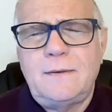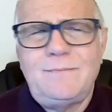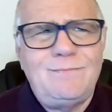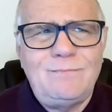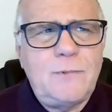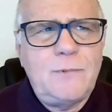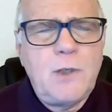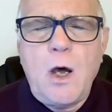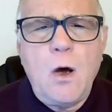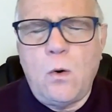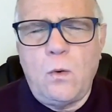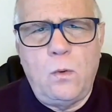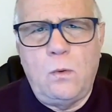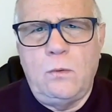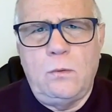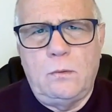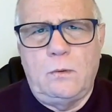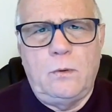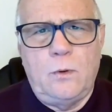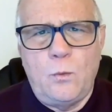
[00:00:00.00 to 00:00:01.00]
No,
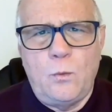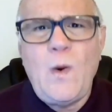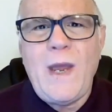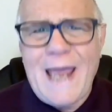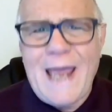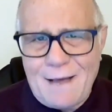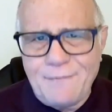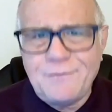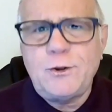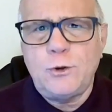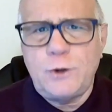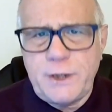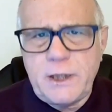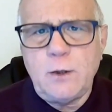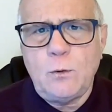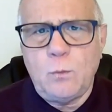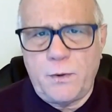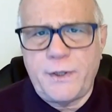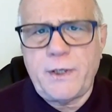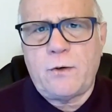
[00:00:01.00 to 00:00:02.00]
we have to
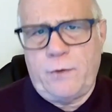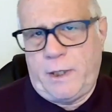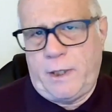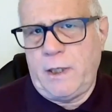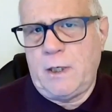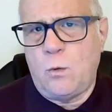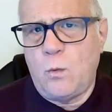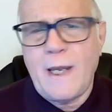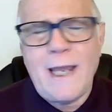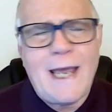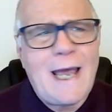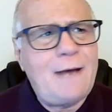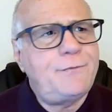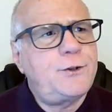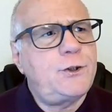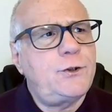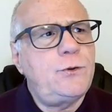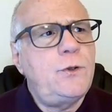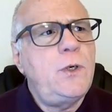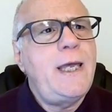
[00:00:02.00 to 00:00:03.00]
deal with our ego. We have
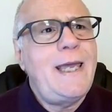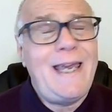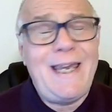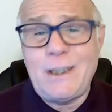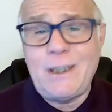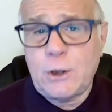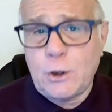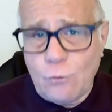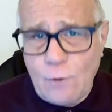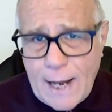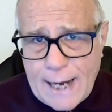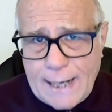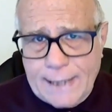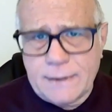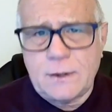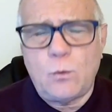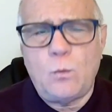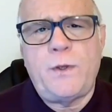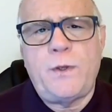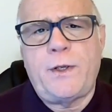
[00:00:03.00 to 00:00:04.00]
to
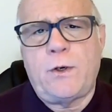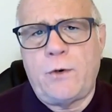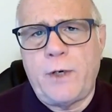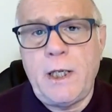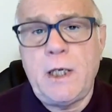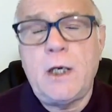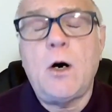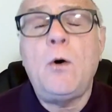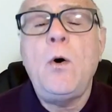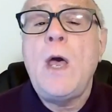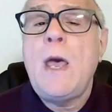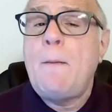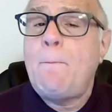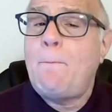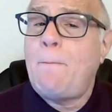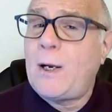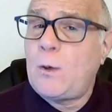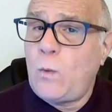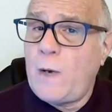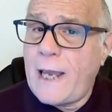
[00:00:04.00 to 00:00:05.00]
interact with our ego,
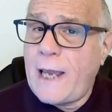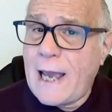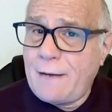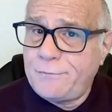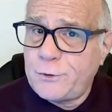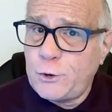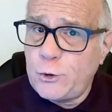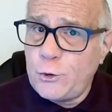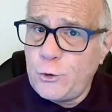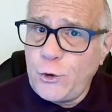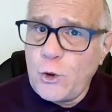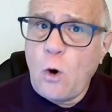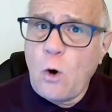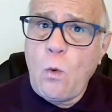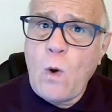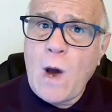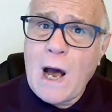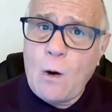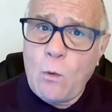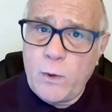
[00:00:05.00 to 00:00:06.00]
but we have to
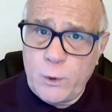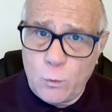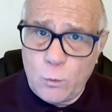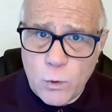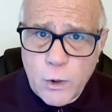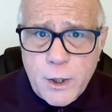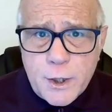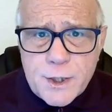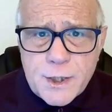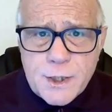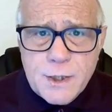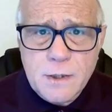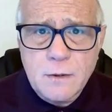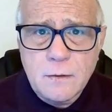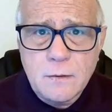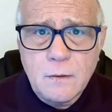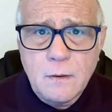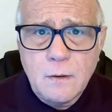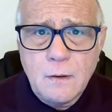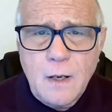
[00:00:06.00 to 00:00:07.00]
know how it works,
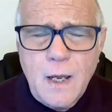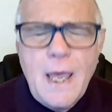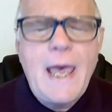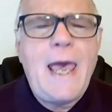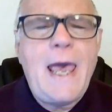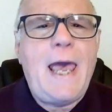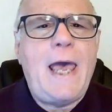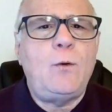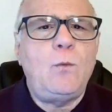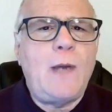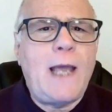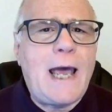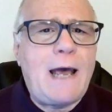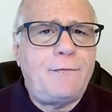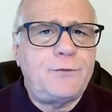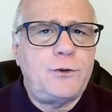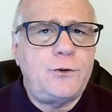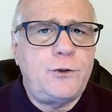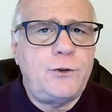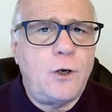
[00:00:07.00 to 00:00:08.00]
and we
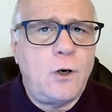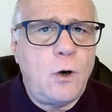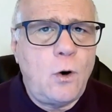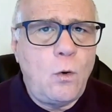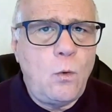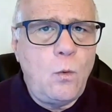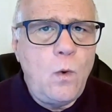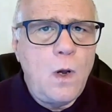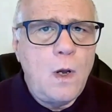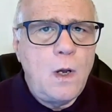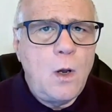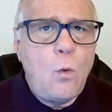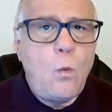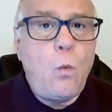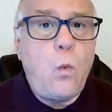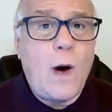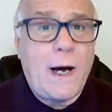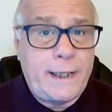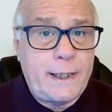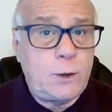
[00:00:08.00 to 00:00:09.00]
have to know
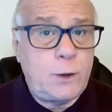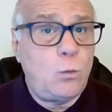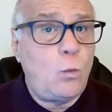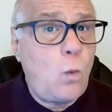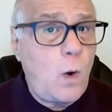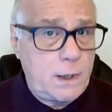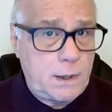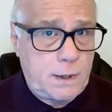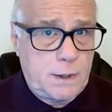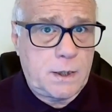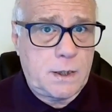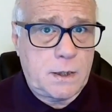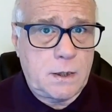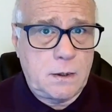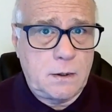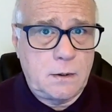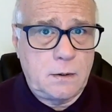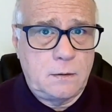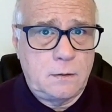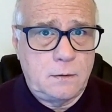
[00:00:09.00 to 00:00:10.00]
what it wants,